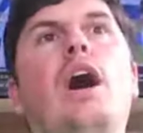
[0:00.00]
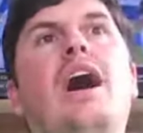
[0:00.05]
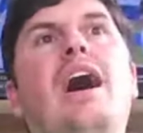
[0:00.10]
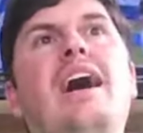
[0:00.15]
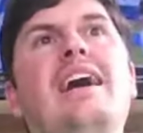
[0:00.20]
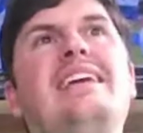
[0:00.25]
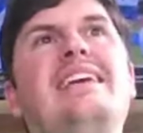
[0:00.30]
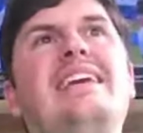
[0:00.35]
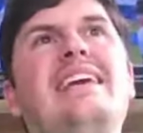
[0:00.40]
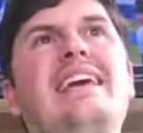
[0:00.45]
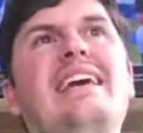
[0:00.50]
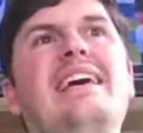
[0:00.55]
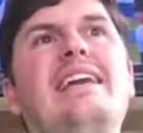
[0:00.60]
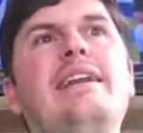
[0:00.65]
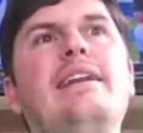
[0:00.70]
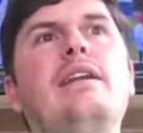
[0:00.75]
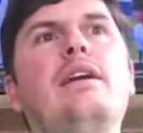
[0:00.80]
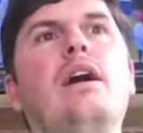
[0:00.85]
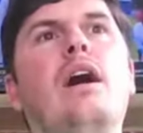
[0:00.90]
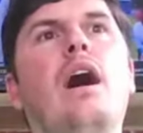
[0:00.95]

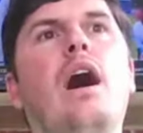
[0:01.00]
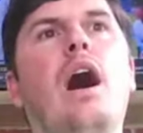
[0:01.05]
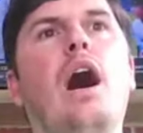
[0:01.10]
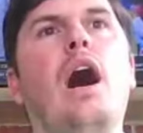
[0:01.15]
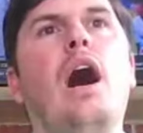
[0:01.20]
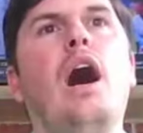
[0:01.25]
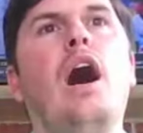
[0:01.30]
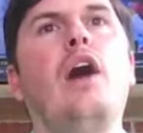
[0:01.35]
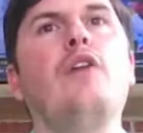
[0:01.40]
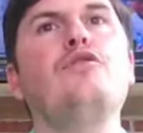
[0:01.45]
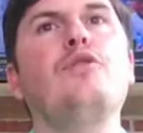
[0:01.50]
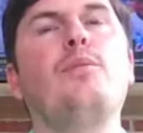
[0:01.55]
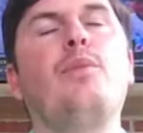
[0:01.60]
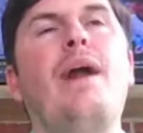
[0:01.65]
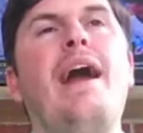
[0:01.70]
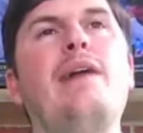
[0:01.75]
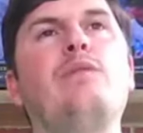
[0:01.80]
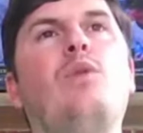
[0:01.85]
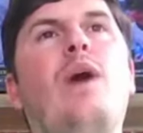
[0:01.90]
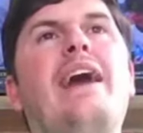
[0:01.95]
again uh, for
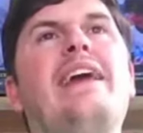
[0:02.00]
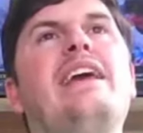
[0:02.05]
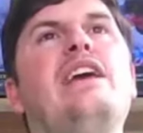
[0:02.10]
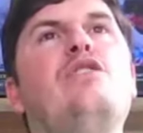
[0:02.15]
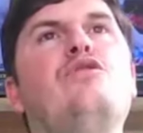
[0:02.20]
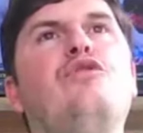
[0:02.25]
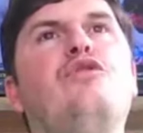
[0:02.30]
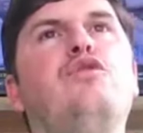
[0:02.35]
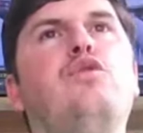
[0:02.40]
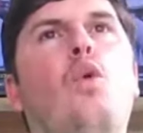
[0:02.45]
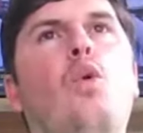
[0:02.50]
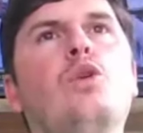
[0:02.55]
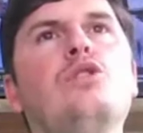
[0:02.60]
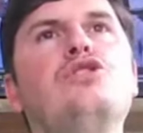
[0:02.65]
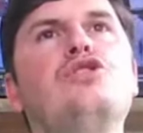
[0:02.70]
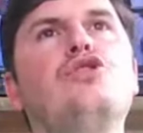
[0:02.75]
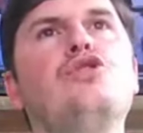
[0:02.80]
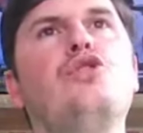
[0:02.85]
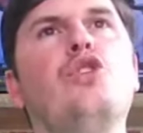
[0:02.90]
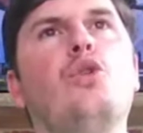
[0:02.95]
Brad White and
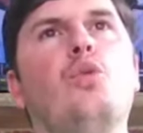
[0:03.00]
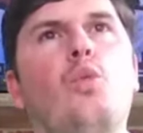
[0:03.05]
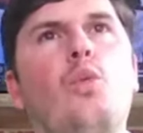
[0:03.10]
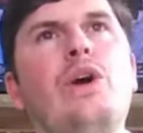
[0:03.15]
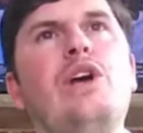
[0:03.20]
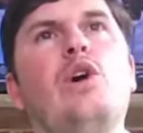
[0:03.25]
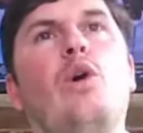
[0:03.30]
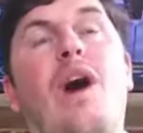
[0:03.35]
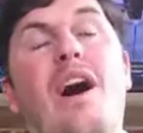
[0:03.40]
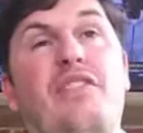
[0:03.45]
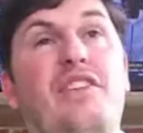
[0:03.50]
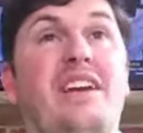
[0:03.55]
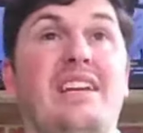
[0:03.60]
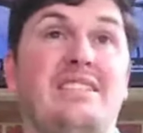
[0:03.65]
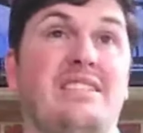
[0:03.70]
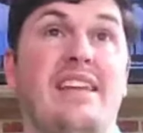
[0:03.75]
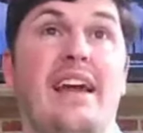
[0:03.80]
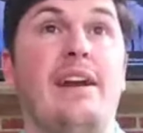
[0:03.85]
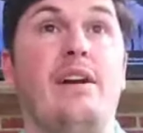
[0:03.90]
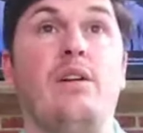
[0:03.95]
force their will. I think
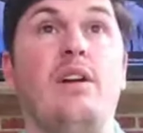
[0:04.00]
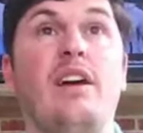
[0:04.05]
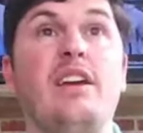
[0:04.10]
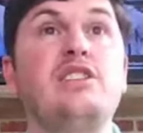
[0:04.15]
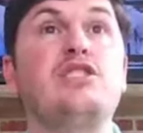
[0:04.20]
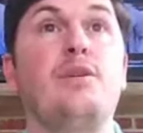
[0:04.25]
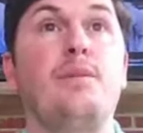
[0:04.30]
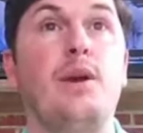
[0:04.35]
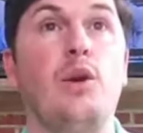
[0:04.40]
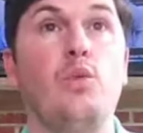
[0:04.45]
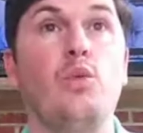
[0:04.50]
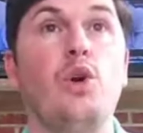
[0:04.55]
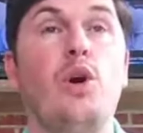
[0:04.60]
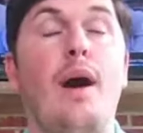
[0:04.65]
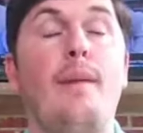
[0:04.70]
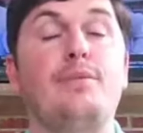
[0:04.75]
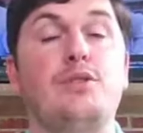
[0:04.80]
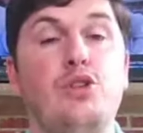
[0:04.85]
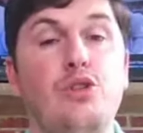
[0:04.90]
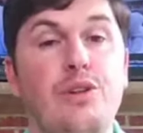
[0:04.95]
it's there. I think it's gonna be a real
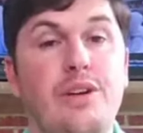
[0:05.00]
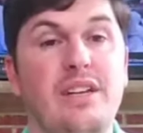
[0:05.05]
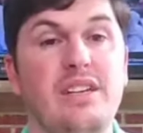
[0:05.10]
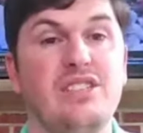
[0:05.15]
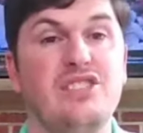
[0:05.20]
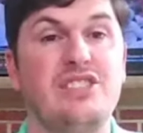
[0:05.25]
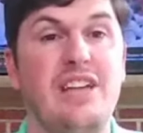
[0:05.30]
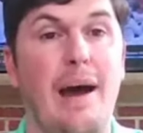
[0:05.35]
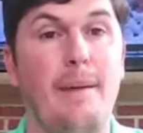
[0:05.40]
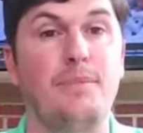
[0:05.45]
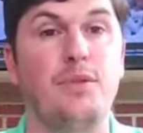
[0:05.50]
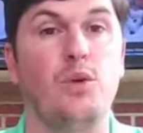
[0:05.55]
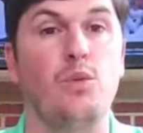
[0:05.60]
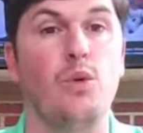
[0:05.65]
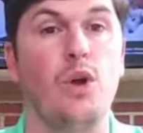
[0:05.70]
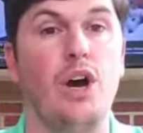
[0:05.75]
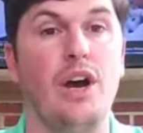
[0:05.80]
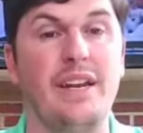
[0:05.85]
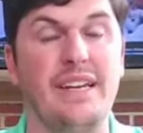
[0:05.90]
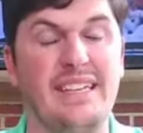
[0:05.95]
opportunity to stop the
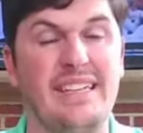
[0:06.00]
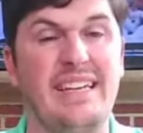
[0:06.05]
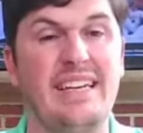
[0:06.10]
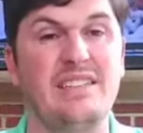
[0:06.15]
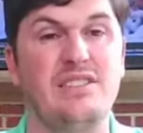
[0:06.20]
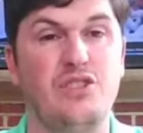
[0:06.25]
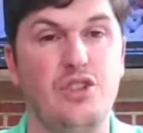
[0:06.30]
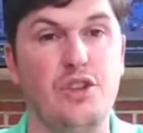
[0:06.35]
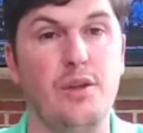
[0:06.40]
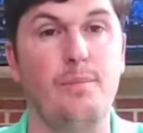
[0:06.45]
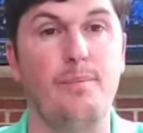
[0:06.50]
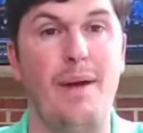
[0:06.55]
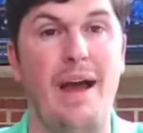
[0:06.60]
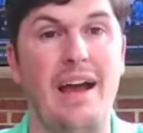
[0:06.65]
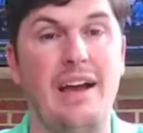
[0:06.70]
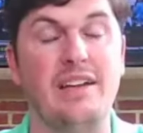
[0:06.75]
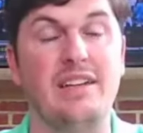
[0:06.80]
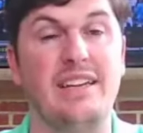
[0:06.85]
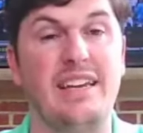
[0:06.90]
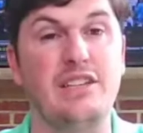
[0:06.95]
run, get to the
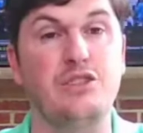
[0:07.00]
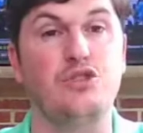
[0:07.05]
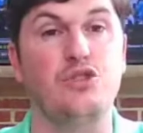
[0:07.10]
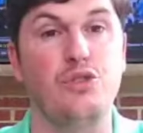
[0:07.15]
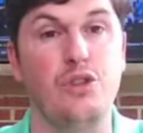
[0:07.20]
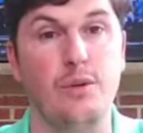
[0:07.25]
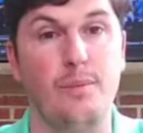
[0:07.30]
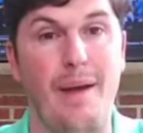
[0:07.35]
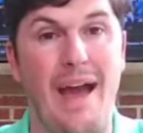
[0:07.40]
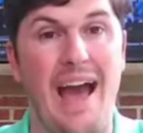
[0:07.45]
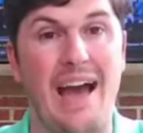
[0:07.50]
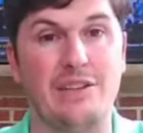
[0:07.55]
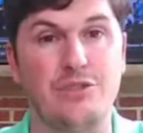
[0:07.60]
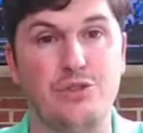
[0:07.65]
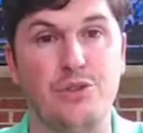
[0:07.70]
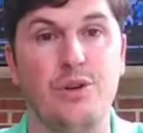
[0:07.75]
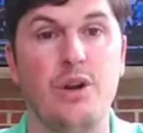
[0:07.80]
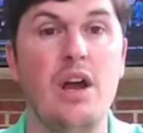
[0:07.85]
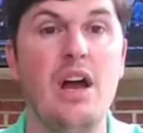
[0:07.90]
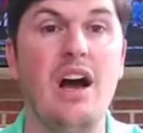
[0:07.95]
pa- get to the
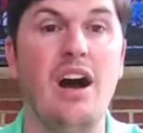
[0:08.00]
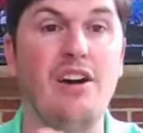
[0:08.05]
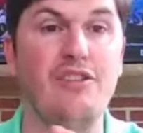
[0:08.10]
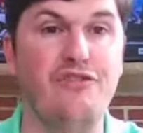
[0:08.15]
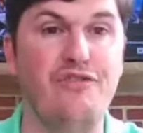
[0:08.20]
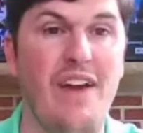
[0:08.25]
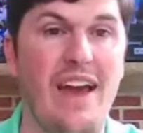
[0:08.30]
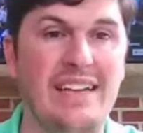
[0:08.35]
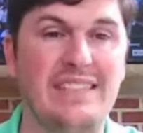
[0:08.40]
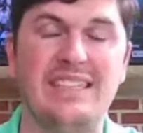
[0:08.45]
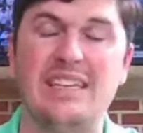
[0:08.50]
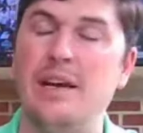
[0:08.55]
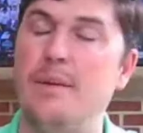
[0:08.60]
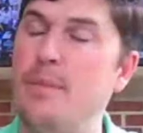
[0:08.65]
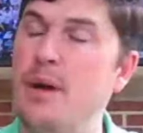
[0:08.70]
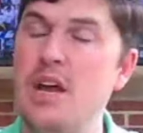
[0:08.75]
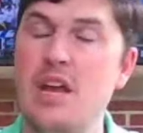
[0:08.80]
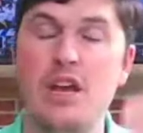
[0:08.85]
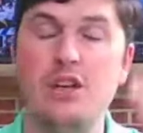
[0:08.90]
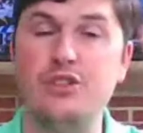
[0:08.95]
passer, affect him.
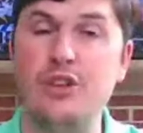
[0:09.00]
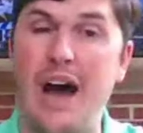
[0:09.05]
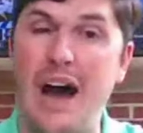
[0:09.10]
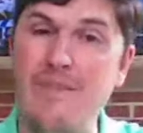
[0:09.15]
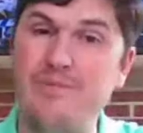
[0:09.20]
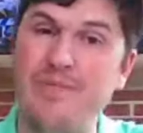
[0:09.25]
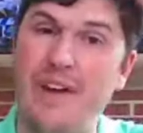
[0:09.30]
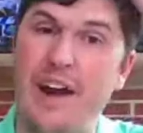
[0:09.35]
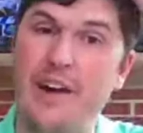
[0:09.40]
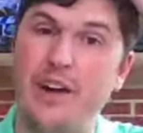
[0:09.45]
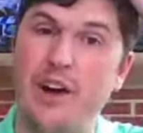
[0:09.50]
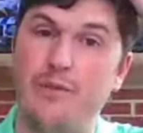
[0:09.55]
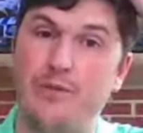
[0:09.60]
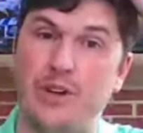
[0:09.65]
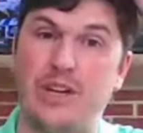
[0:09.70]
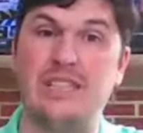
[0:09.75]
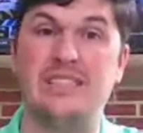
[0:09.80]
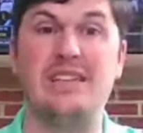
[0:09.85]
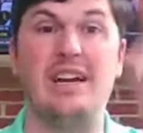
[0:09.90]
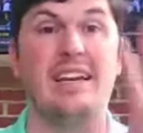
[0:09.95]
So I'm fired up for
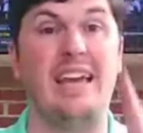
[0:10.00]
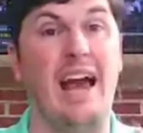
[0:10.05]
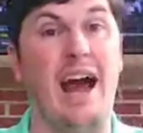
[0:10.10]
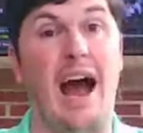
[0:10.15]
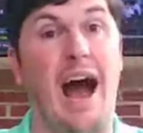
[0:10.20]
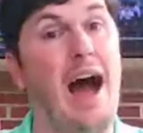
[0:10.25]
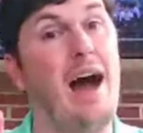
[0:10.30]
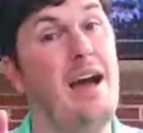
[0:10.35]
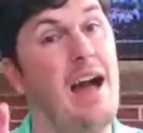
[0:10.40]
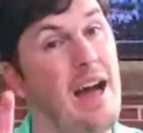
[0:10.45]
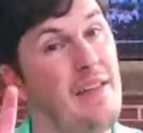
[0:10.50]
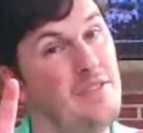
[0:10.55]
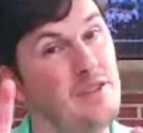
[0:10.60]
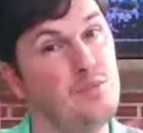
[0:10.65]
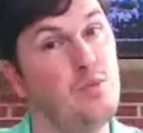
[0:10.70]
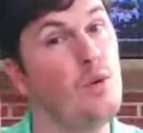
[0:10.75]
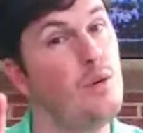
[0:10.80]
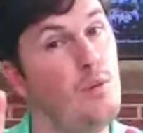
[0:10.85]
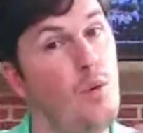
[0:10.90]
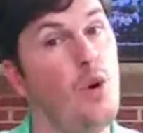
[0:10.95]
Kentucky. I, I, there's
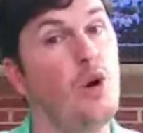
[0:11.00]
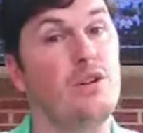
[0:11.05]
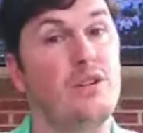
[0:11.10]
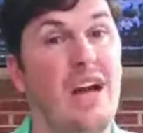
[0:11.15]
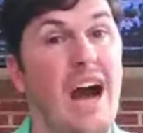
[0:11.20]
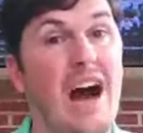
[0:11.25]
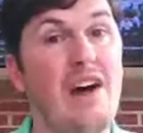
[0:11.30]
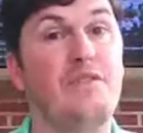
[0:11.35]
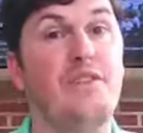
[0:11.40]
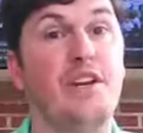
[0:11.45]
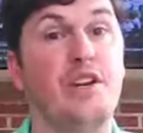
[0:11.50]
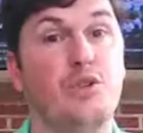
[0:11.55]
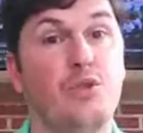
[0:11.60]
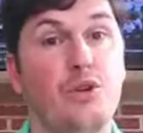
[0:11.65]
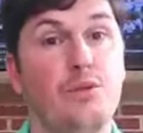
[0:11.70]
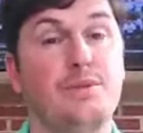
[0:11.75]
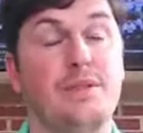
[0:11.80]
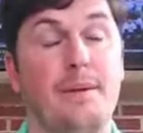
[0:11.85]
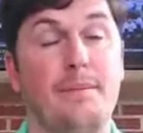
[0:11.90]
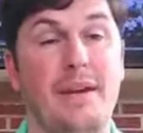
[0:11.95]
one more confident
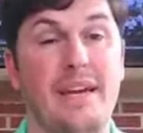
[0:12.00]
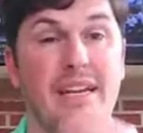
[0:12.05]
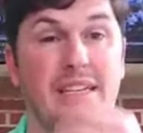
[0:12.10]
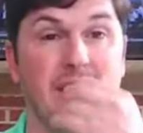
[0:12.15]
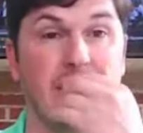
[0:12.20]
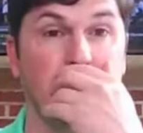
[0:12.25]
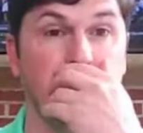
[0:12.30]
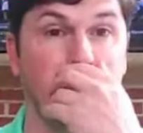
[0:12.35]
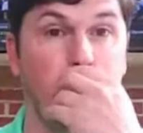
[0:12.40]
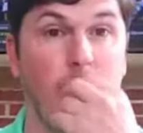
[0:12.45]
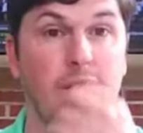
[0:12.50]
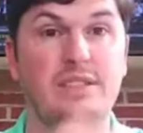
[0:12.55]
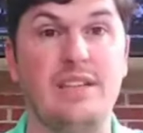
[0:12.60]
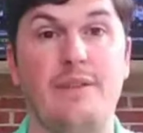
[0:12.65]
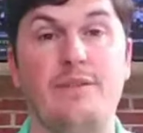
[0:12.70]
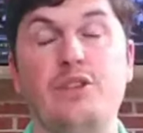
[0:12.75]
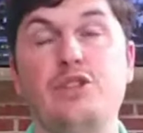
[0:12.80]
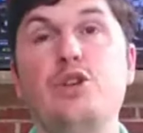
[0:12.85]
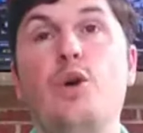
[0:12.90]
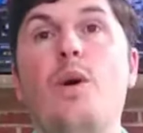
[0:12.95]
groups I'm in is this front
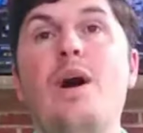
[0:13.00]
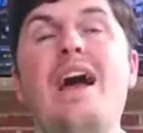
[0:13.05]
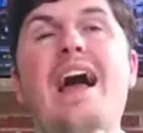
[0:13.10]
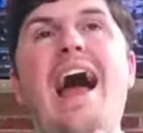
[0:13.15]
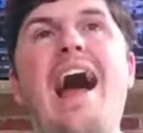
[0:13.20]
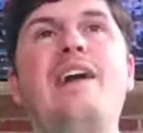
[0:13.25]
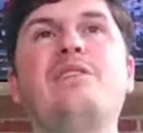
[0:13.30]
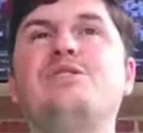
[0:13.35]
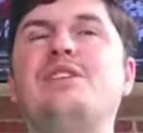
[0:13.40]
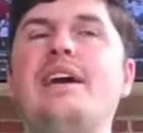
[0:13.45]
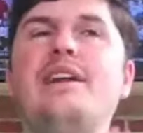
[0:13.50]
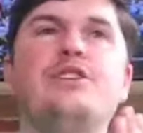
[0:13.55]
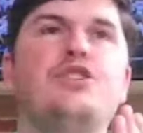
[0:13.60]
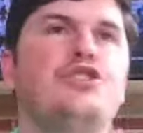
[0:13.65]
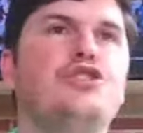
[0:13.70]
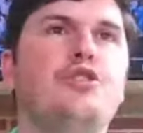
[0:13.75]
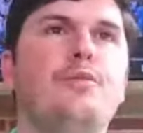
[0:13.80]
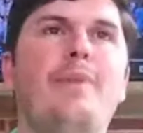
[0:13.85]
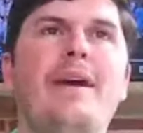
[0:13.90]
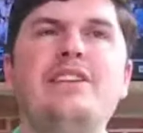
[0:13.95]
seven. So outside of
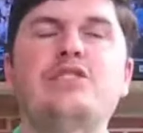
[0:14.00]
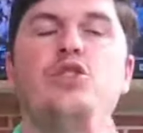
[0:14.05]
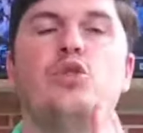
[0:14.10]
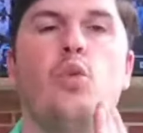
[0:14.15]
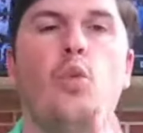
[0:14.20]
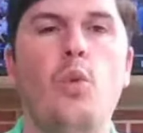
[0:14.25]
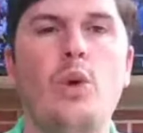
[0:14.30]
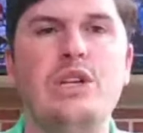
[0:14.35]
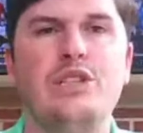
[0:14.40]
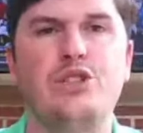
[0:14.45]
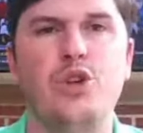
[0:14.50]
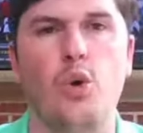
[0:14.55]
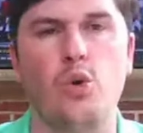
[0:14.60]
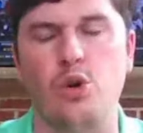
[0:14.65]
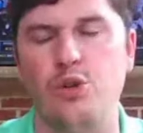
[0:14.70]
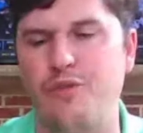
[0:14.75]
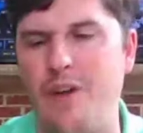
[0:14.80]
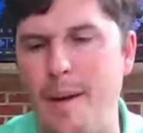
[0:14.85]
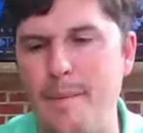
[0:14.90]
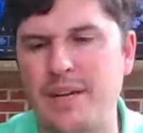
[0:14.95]
just your basic win
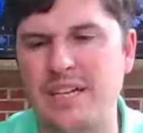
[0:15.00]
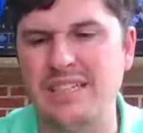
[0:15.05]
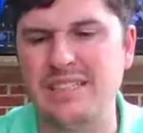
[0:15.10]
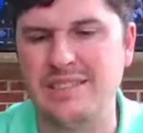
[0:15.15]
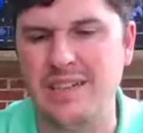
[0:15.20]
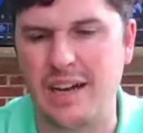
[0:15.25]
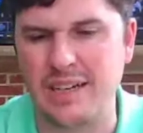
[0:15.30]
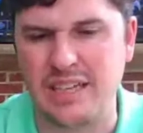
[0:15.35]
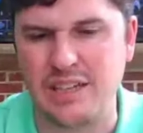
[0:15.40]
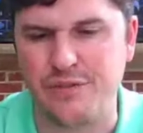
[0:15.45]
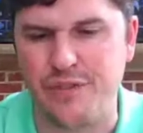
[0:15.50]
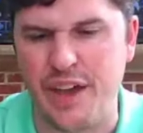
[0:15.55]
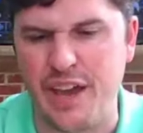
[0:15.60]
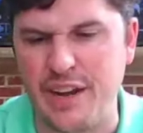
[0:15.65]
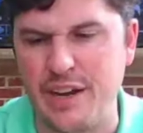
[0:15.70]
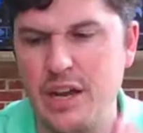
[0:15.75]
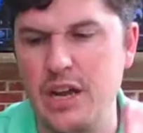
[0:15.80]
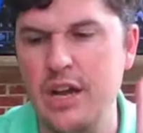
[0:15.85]
total, if I'm a Kentucky fan,